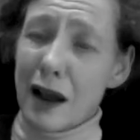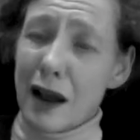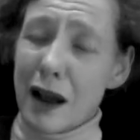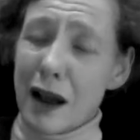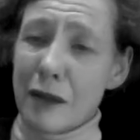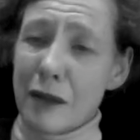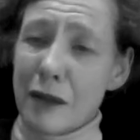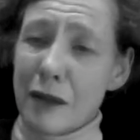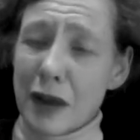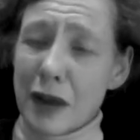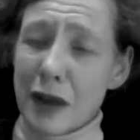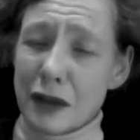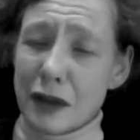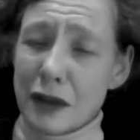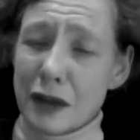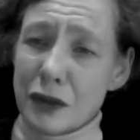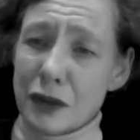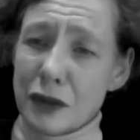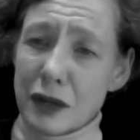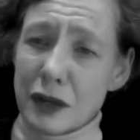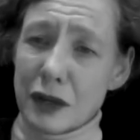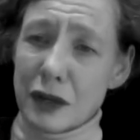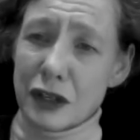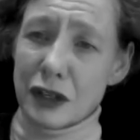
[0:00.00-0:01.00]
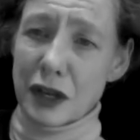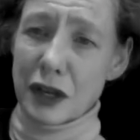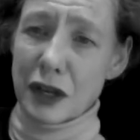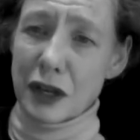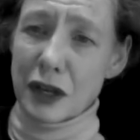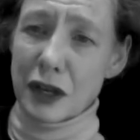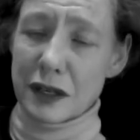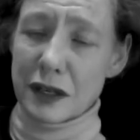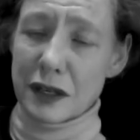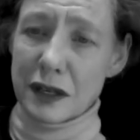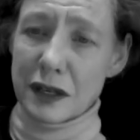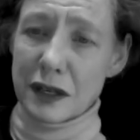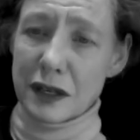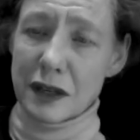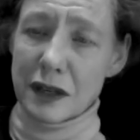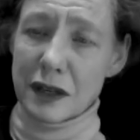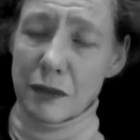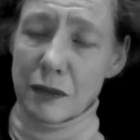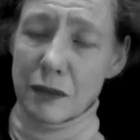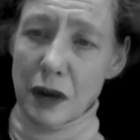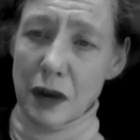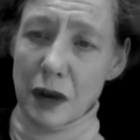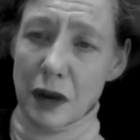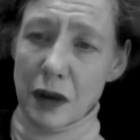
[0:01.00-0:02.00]
I'm not doing you justice because
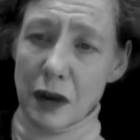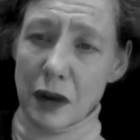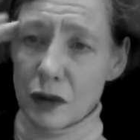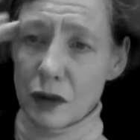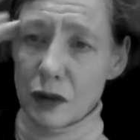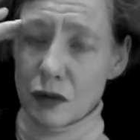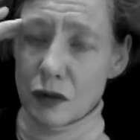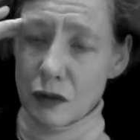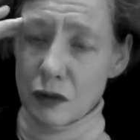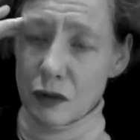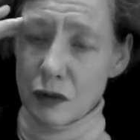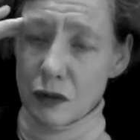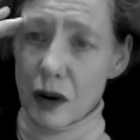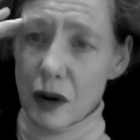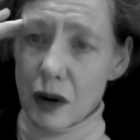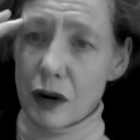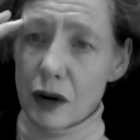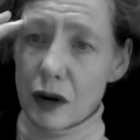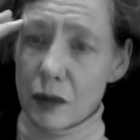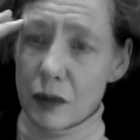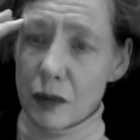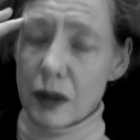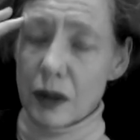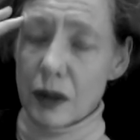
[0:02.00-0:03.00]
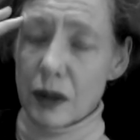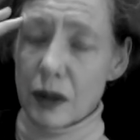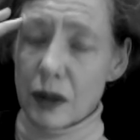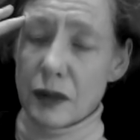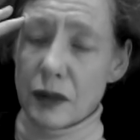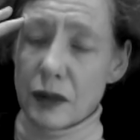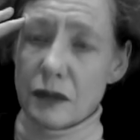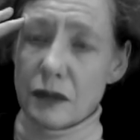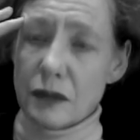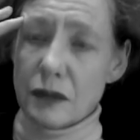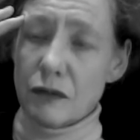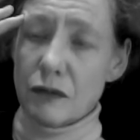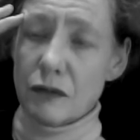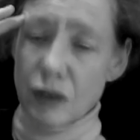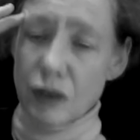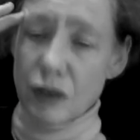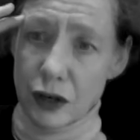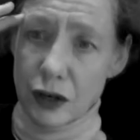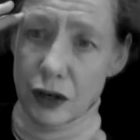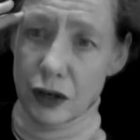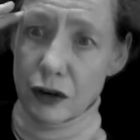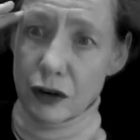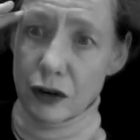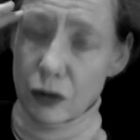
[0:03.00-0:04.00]
I'm not a mystery writer, but let me,
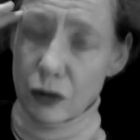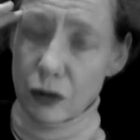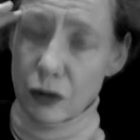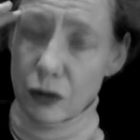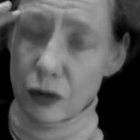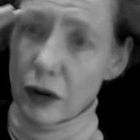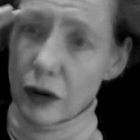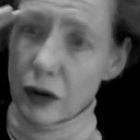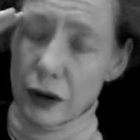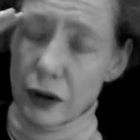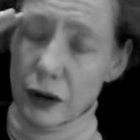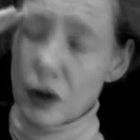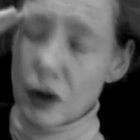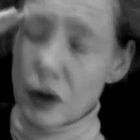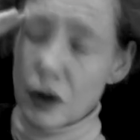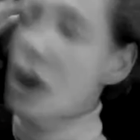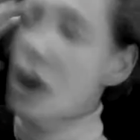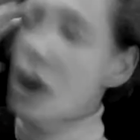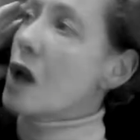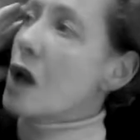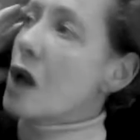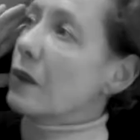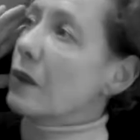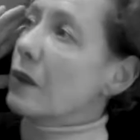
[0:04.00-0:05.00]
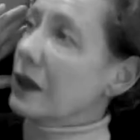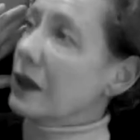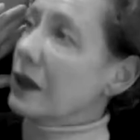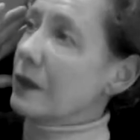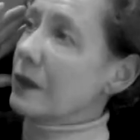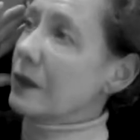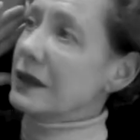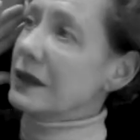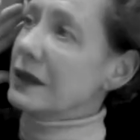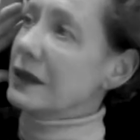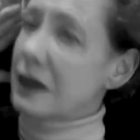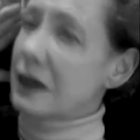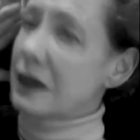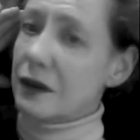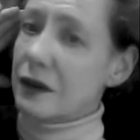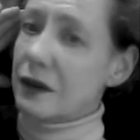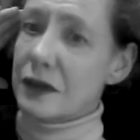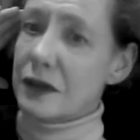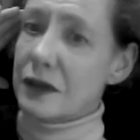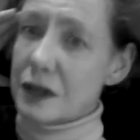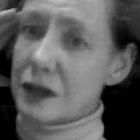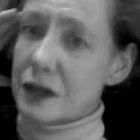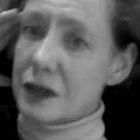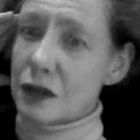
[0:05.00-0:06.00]
reader or writer, but let me tell you,
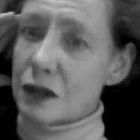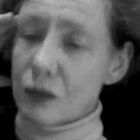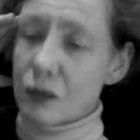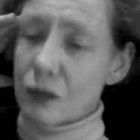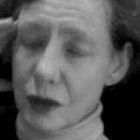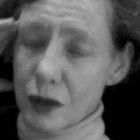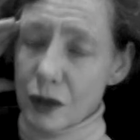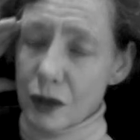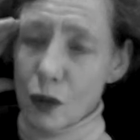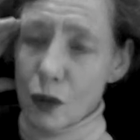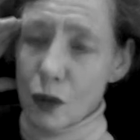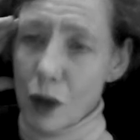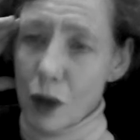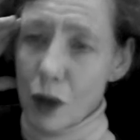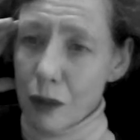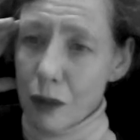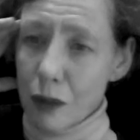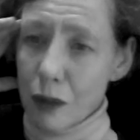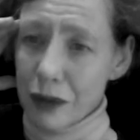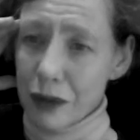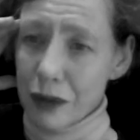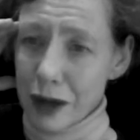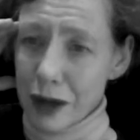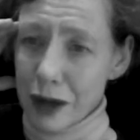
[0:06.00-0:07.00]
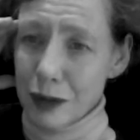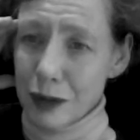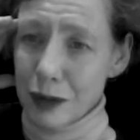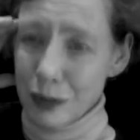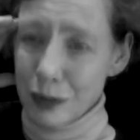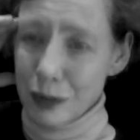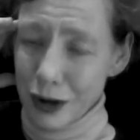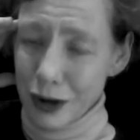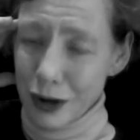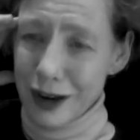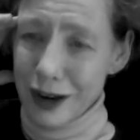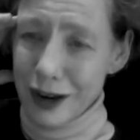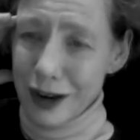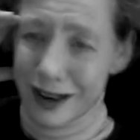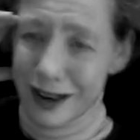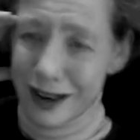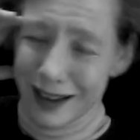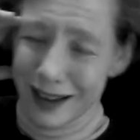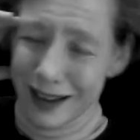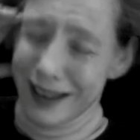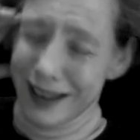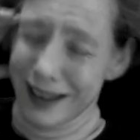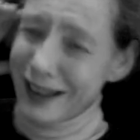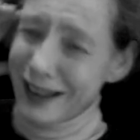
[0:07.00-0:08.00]
this is a really well-plotted book.
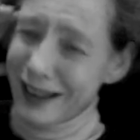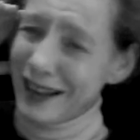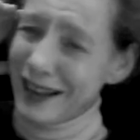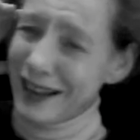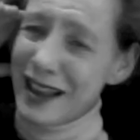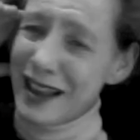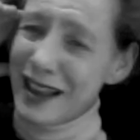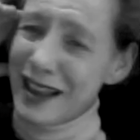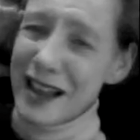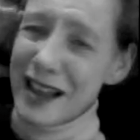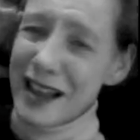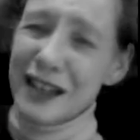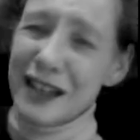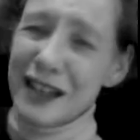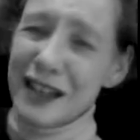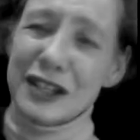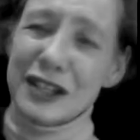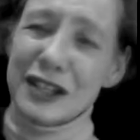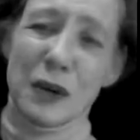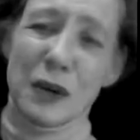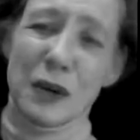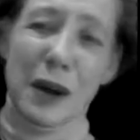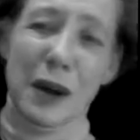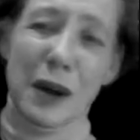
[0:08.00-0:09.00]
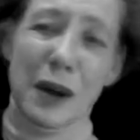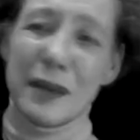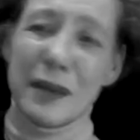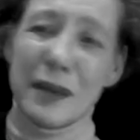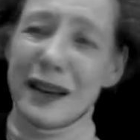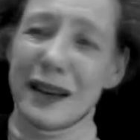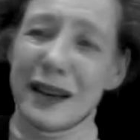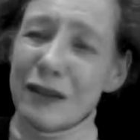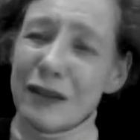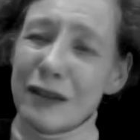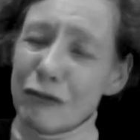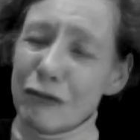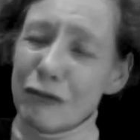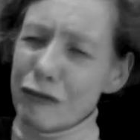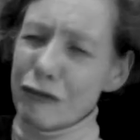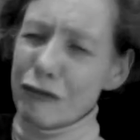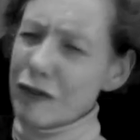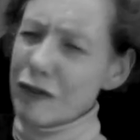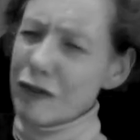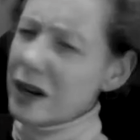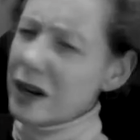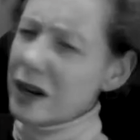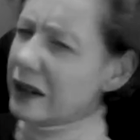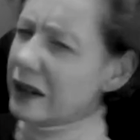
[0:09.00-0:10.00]
So, I mean,
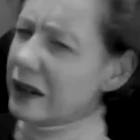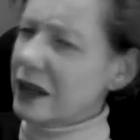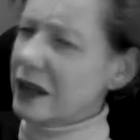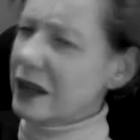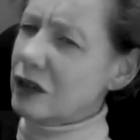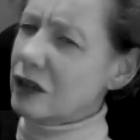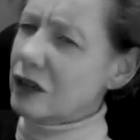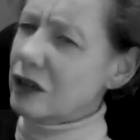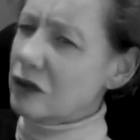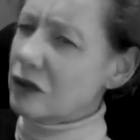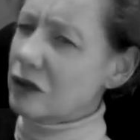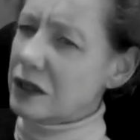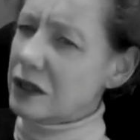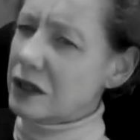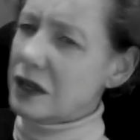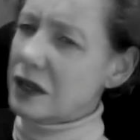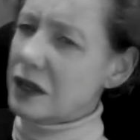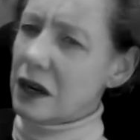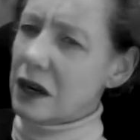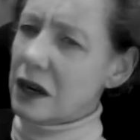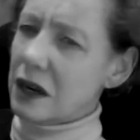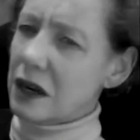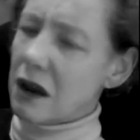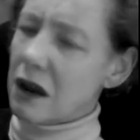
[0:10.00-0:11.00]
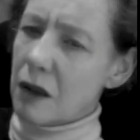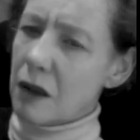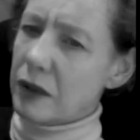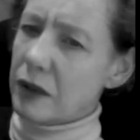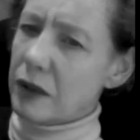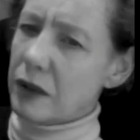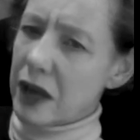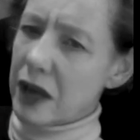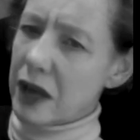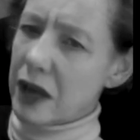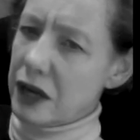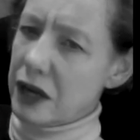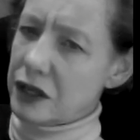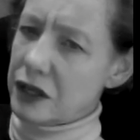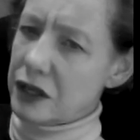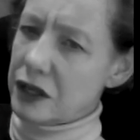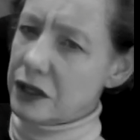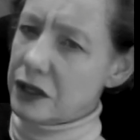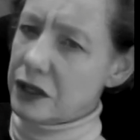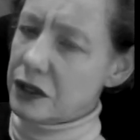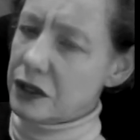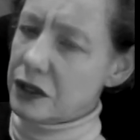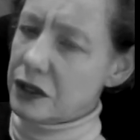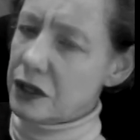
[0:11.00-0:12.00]
really interesting
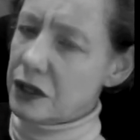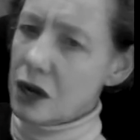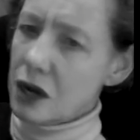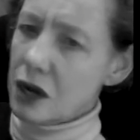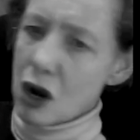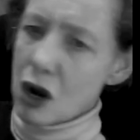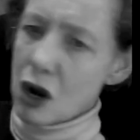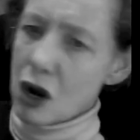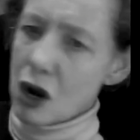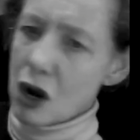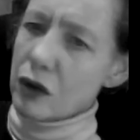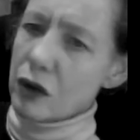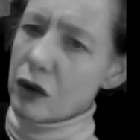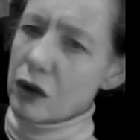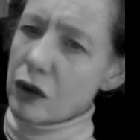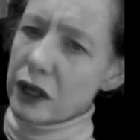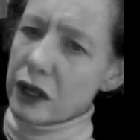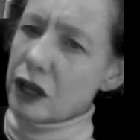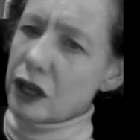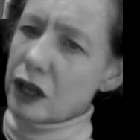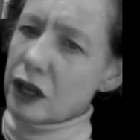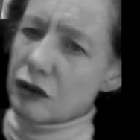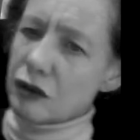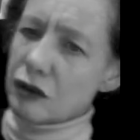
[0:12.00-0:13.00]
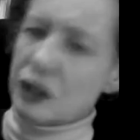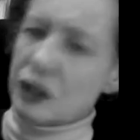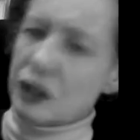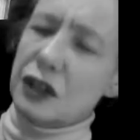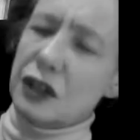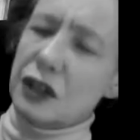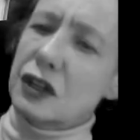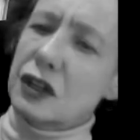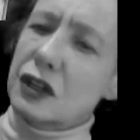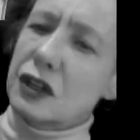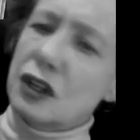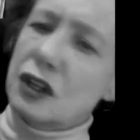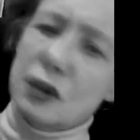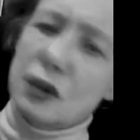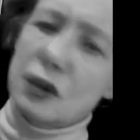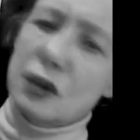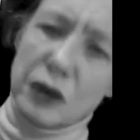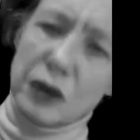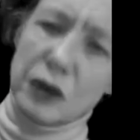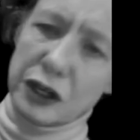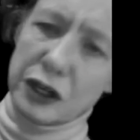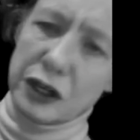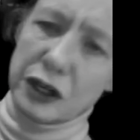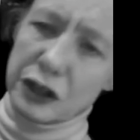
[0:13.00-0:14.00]
complications, really interesting
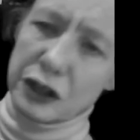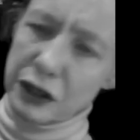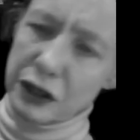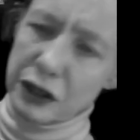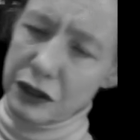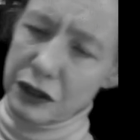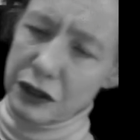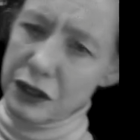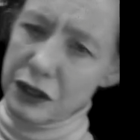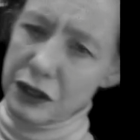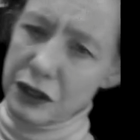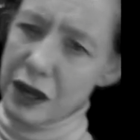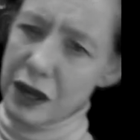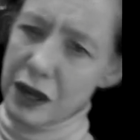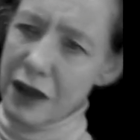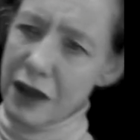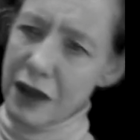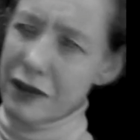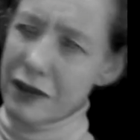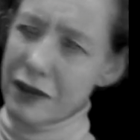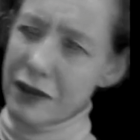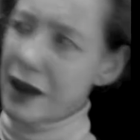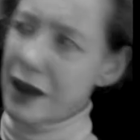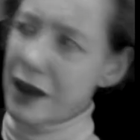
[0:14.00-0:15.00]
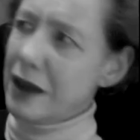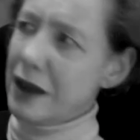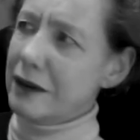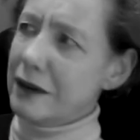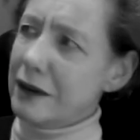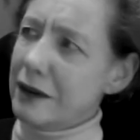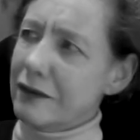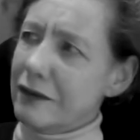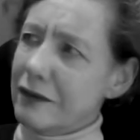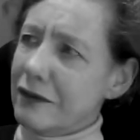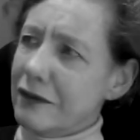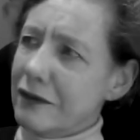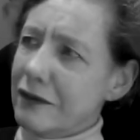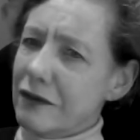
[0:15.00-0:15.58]
situations, and then,